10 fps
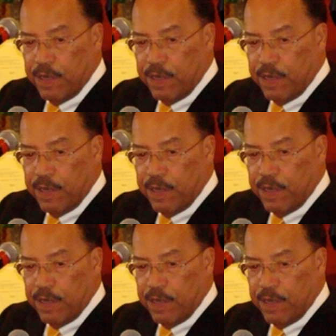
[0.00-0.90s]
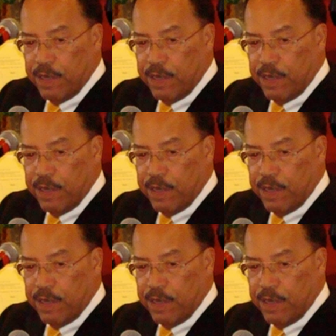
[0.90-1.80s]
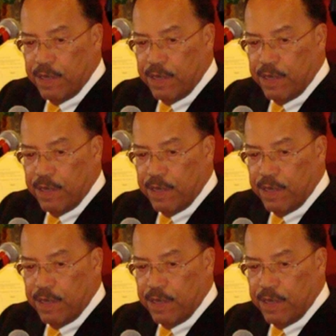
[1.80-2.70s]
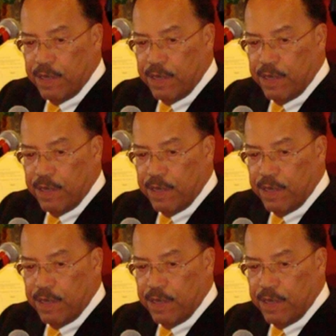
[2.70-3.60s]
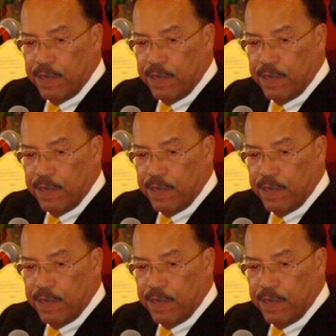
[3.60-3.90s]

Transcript: (no lip movement)